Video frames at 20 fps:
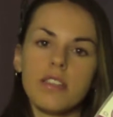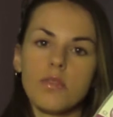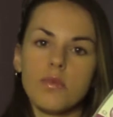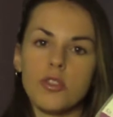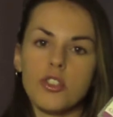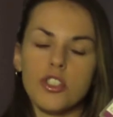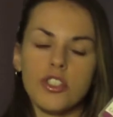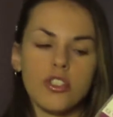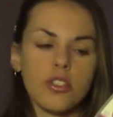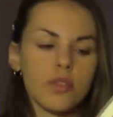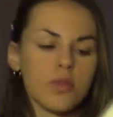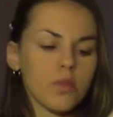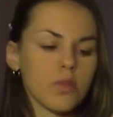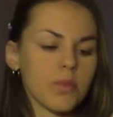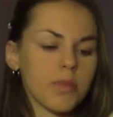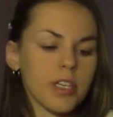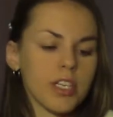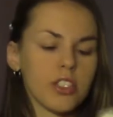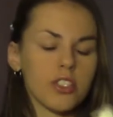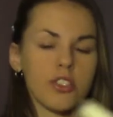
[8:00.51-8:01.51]
which is cool
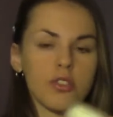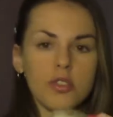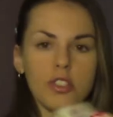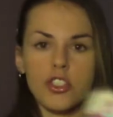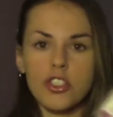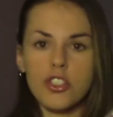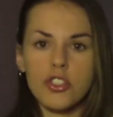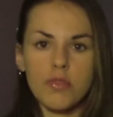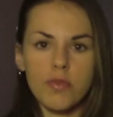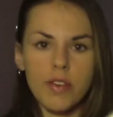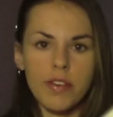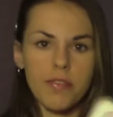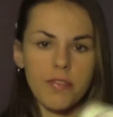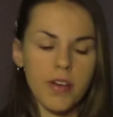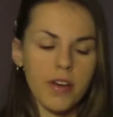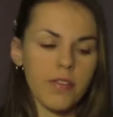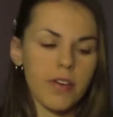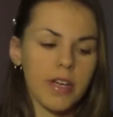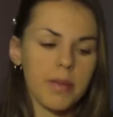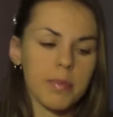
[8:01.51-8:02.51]
because you can just
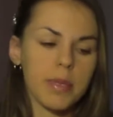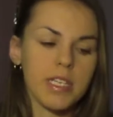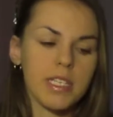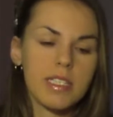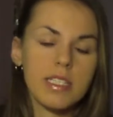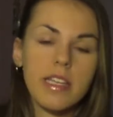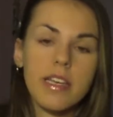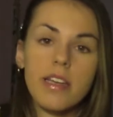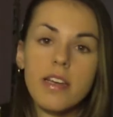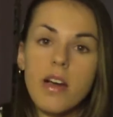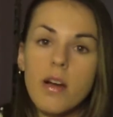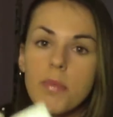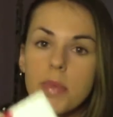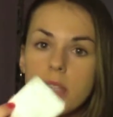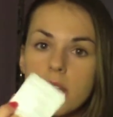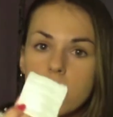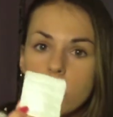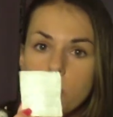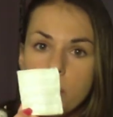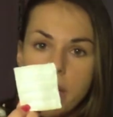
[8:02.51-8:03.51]
refill it, because they come
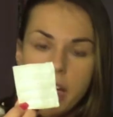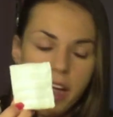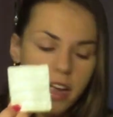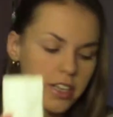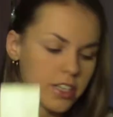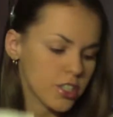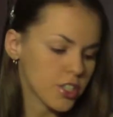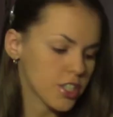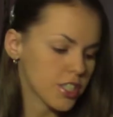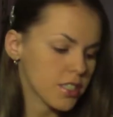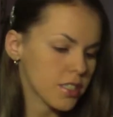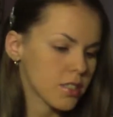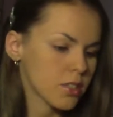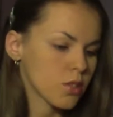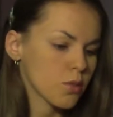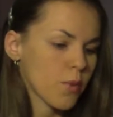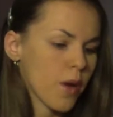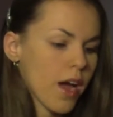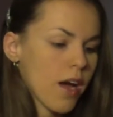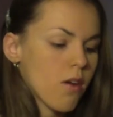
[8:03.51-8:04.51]
in little packages
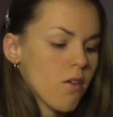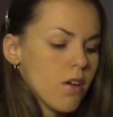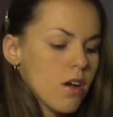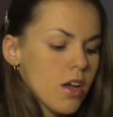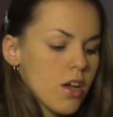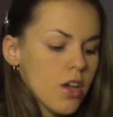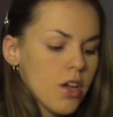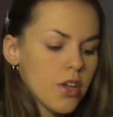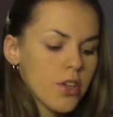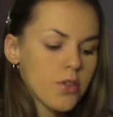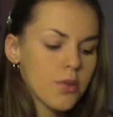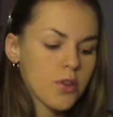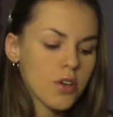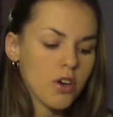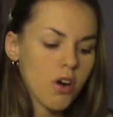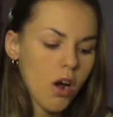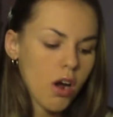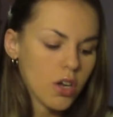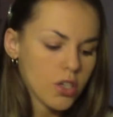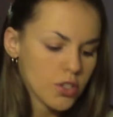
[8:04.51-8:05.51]
as well. You
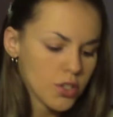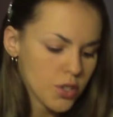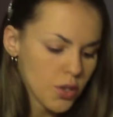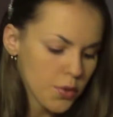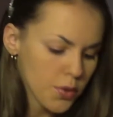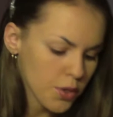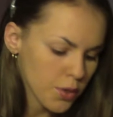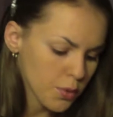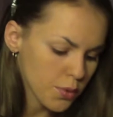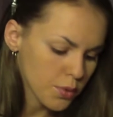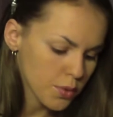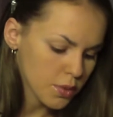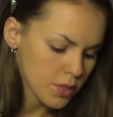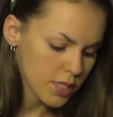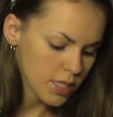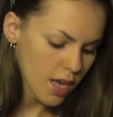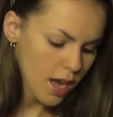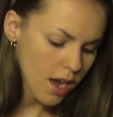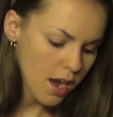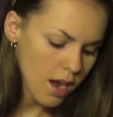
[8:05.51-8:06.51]
could also
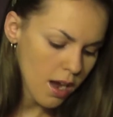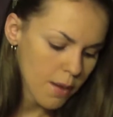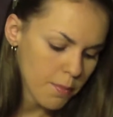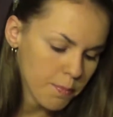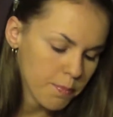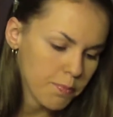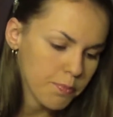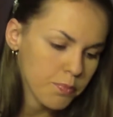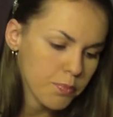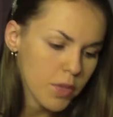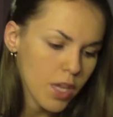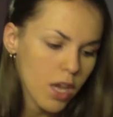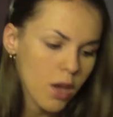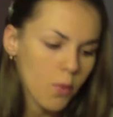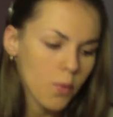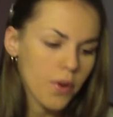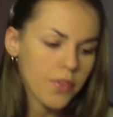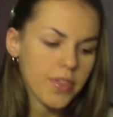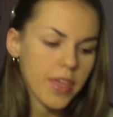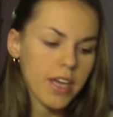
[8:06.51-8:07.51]
use
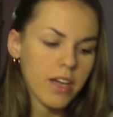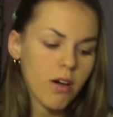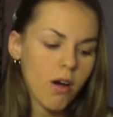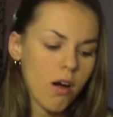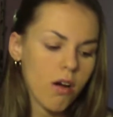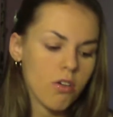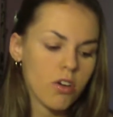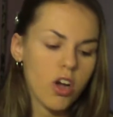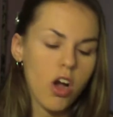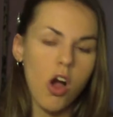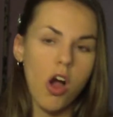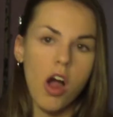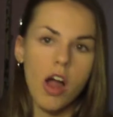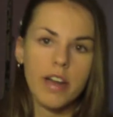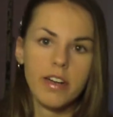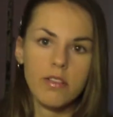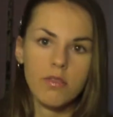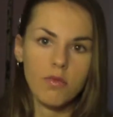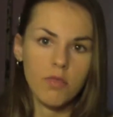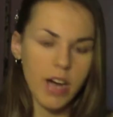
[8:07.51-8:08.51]
what they call
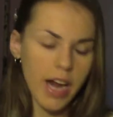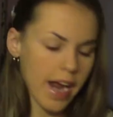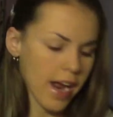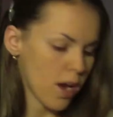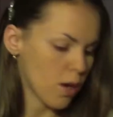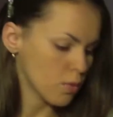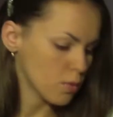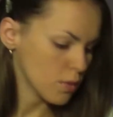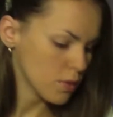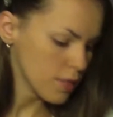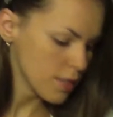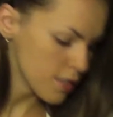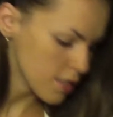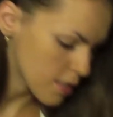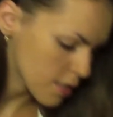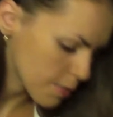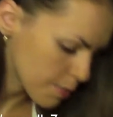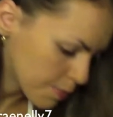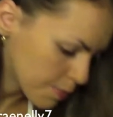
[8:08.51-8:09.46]
cotton rounds,